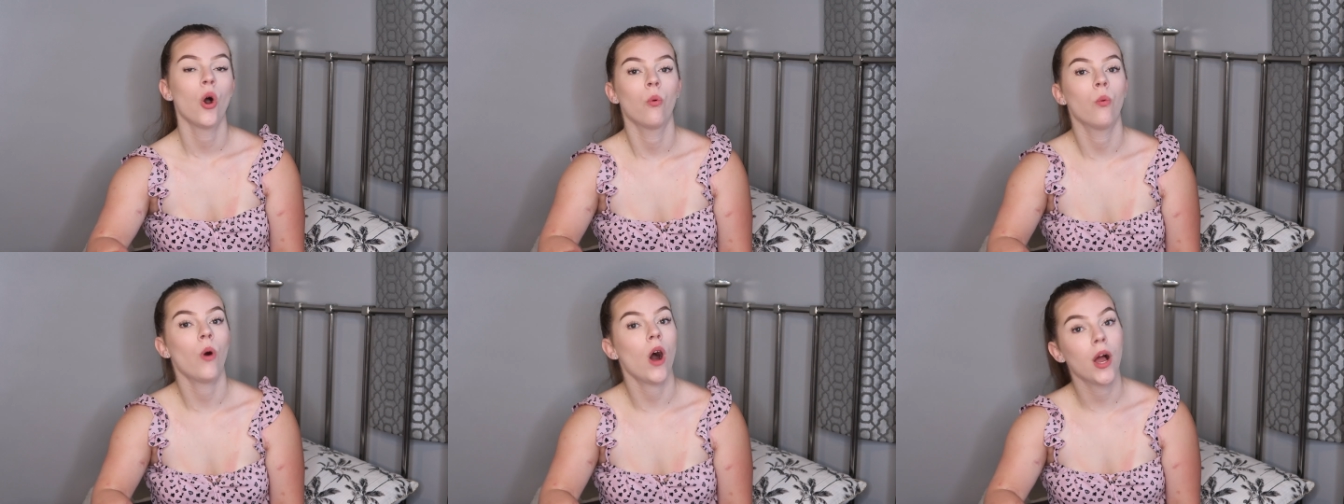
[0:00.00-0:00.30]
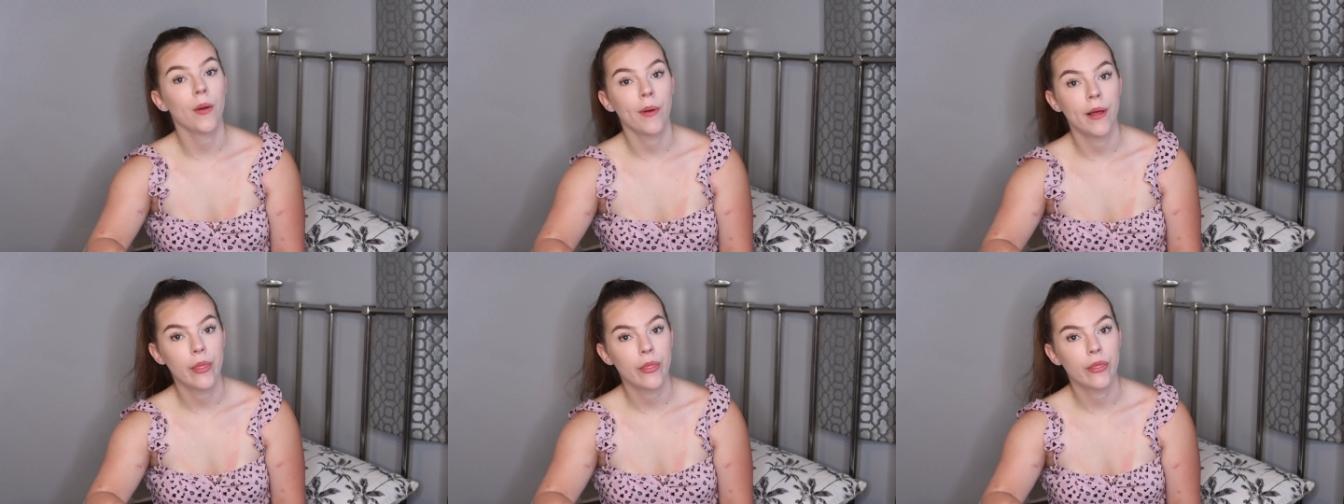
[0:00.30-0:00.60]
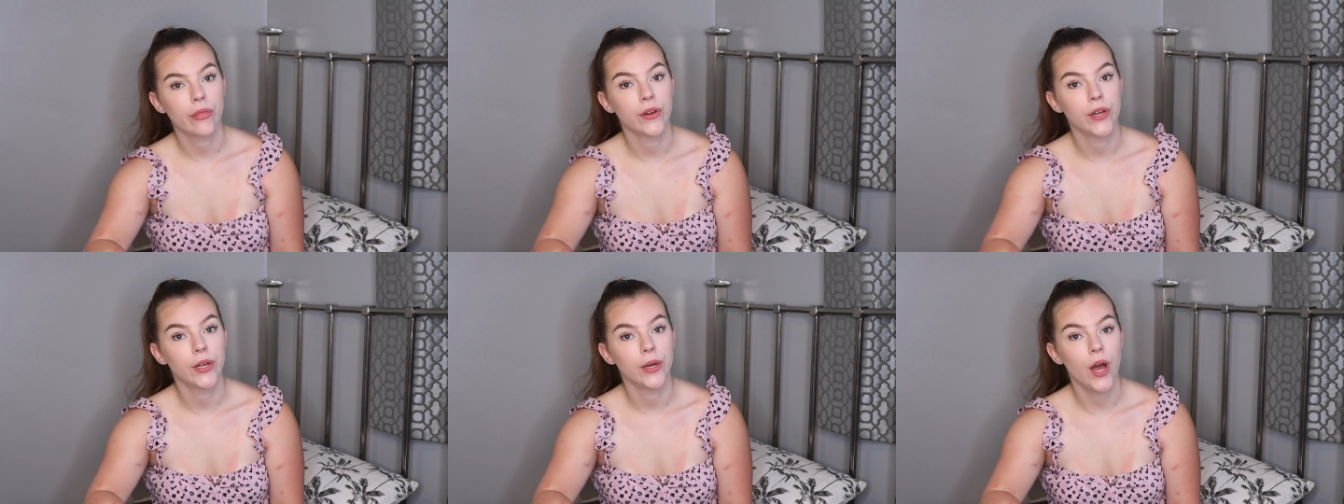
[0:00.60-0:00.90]
what I went
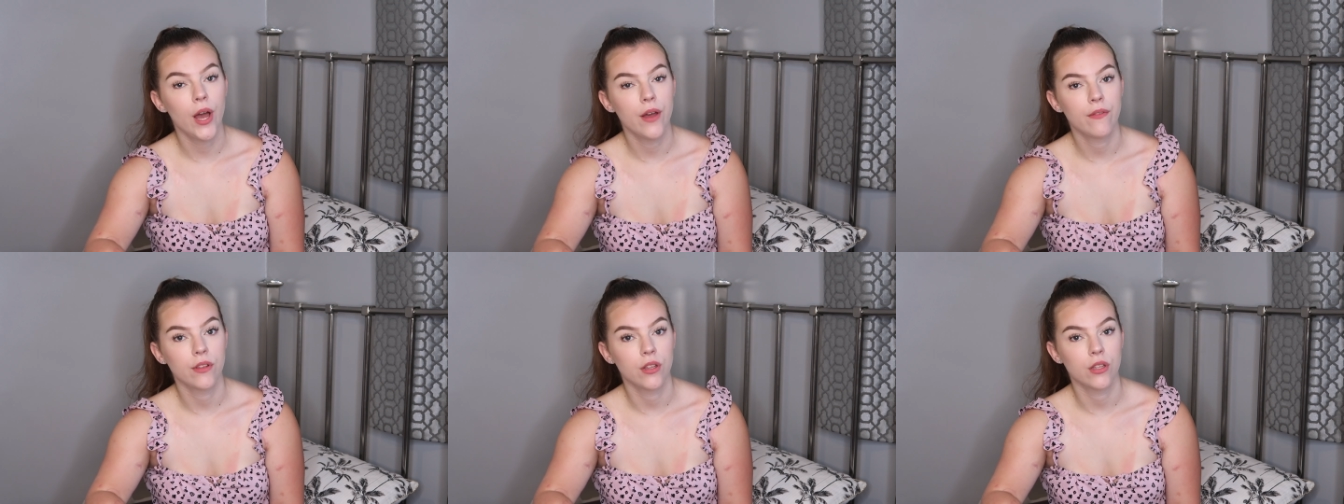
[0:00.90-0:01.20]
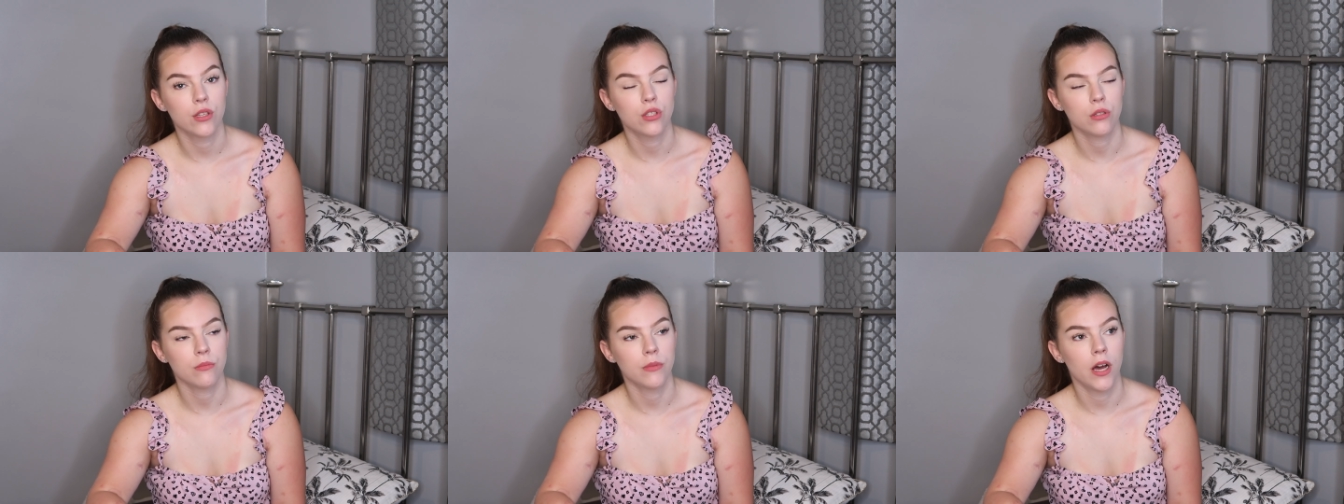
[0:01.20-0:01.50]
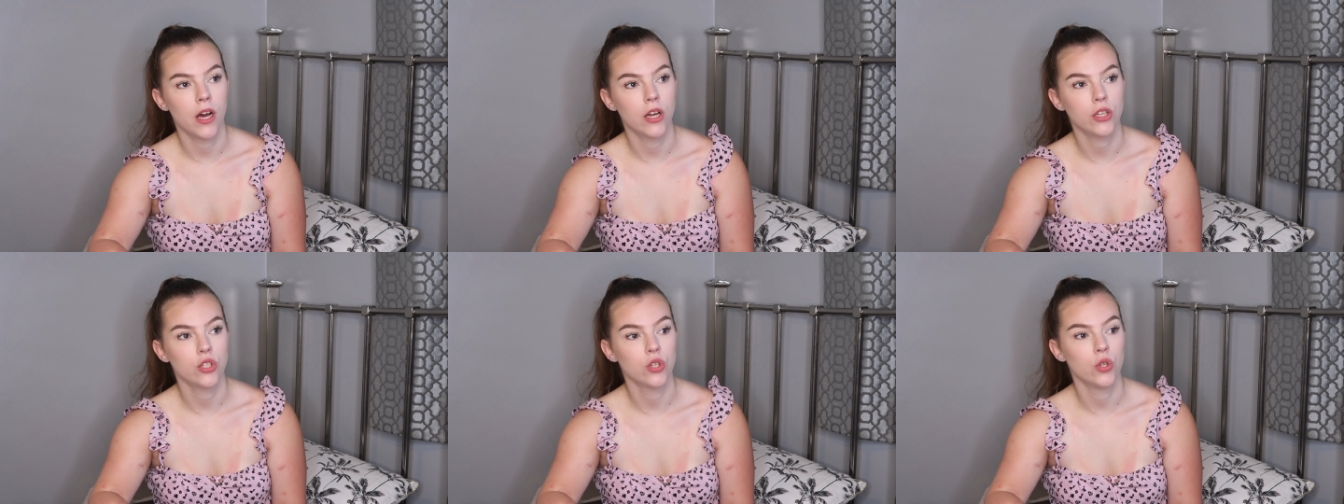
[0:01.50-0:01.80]
through over the
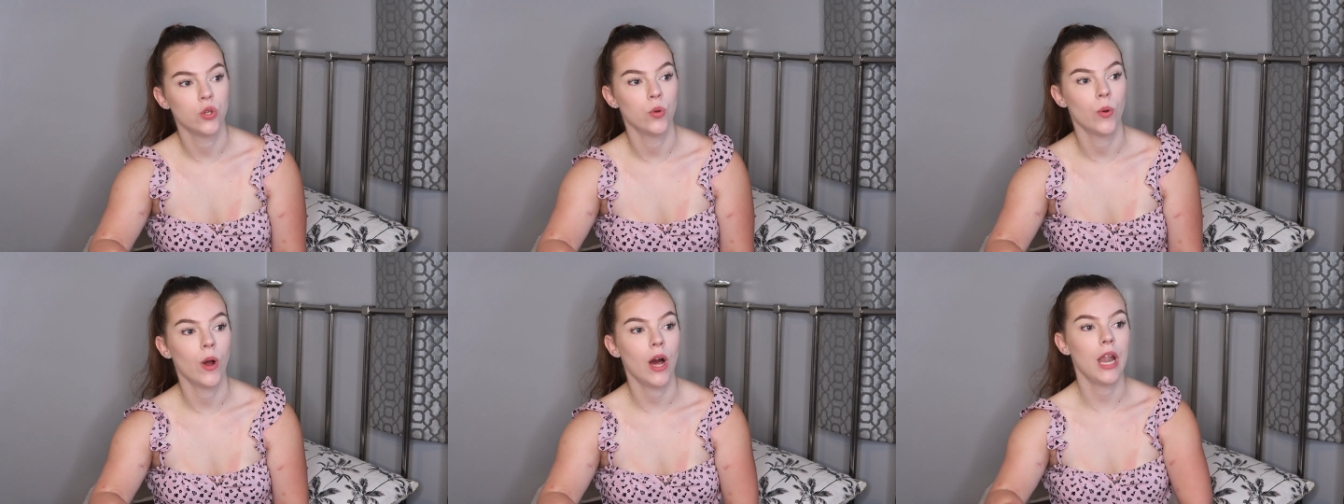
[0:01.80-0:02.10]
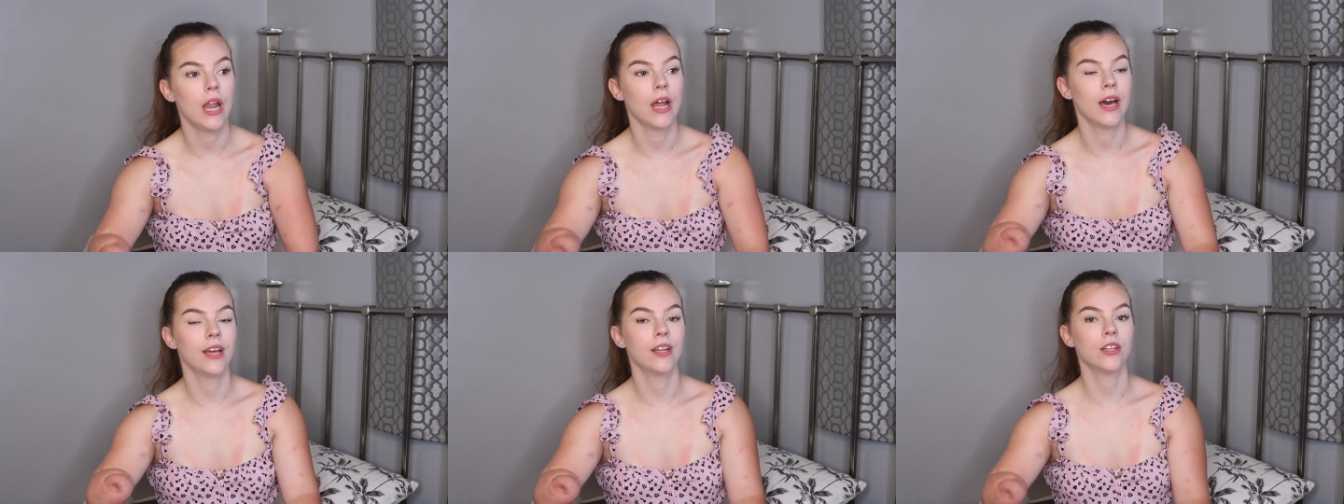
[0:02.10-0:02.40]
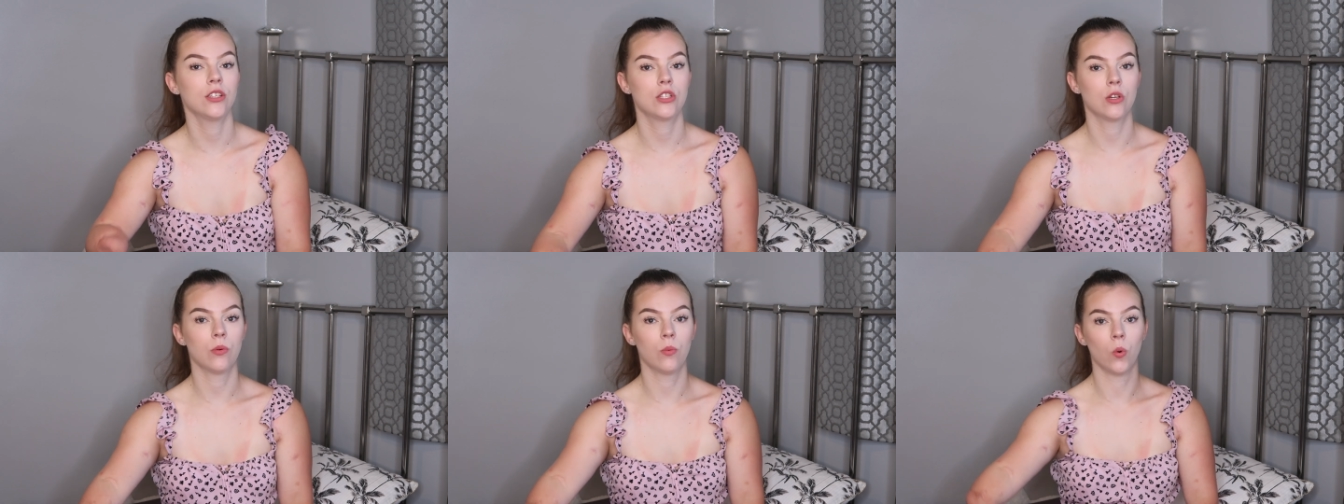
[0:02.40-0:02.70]
summer to
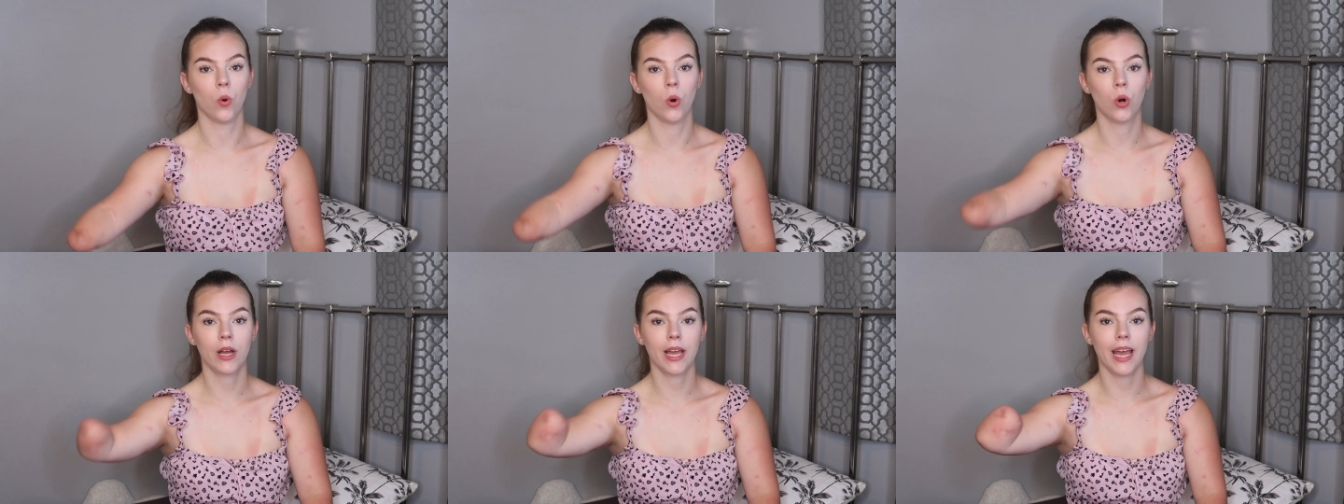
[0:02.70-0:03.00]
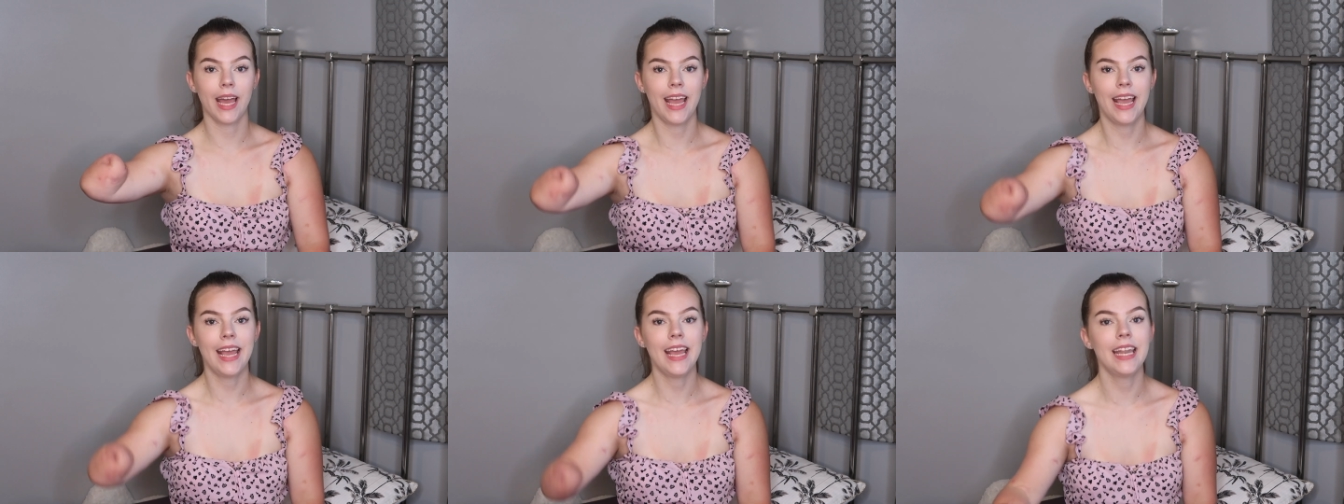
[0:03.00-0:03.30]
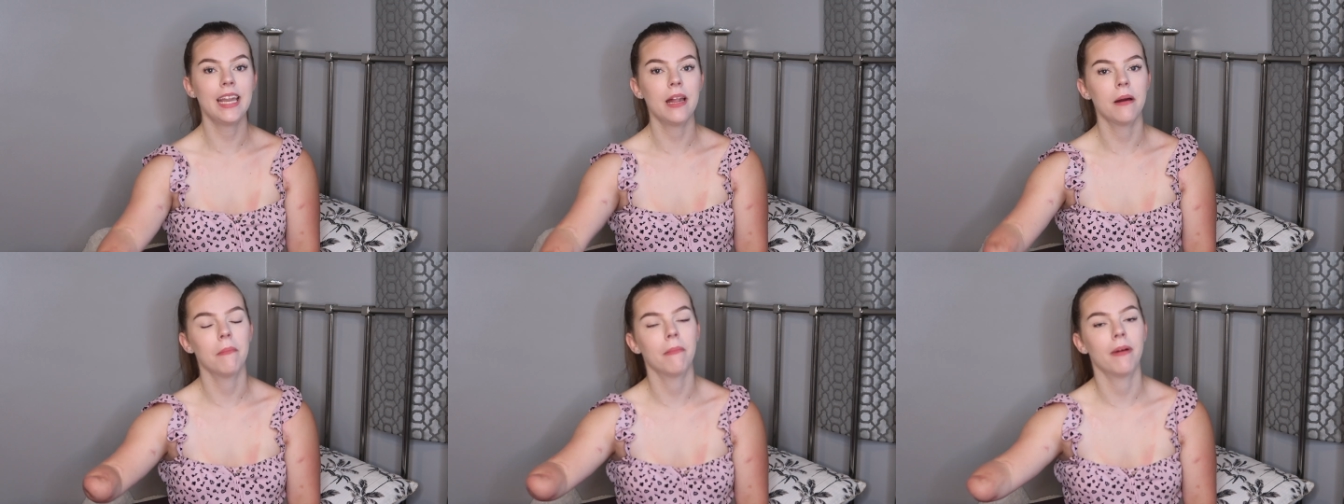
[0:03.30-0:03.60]
learn to walk
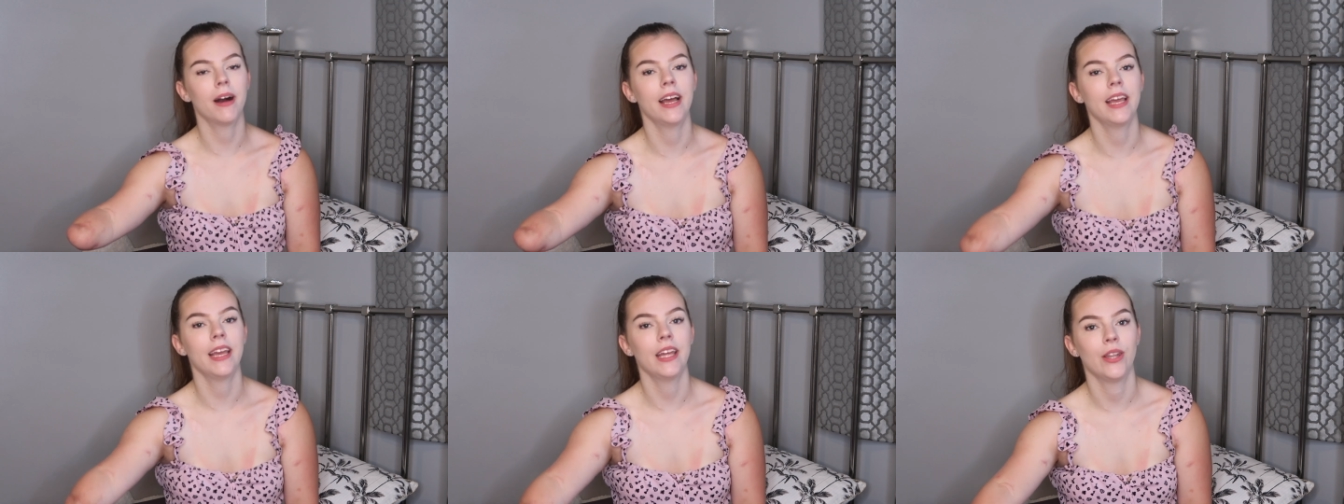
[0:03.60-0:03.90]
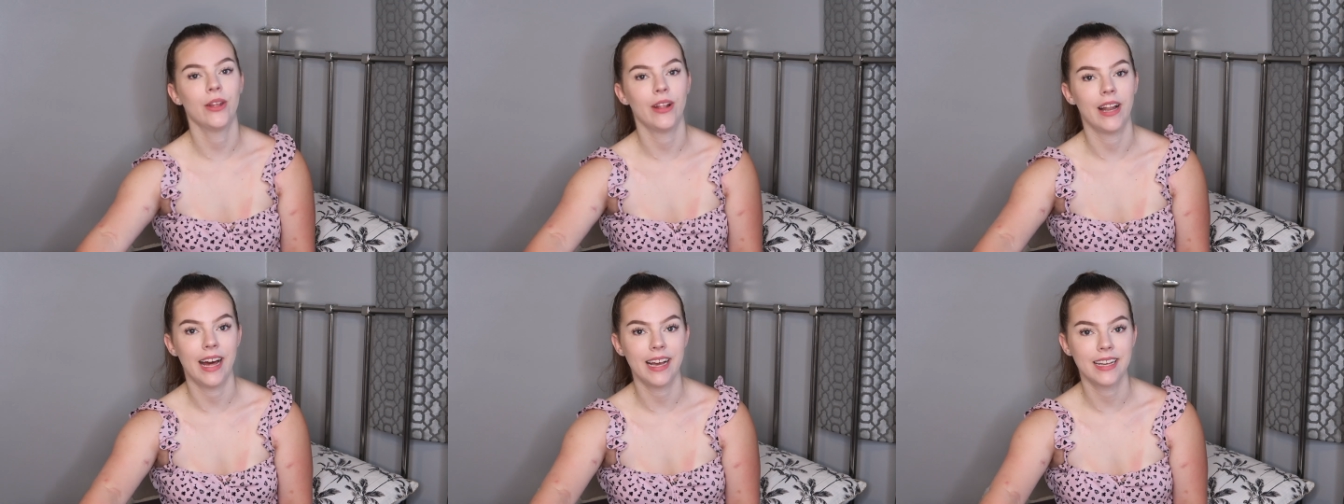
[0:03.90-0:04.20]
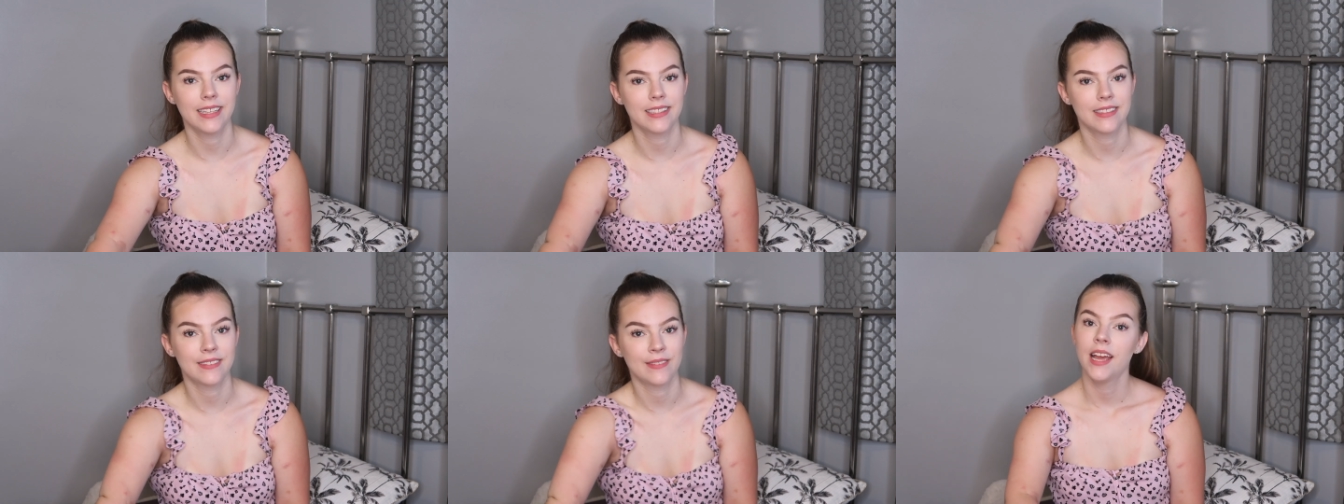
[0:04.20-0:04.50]
in my new legs.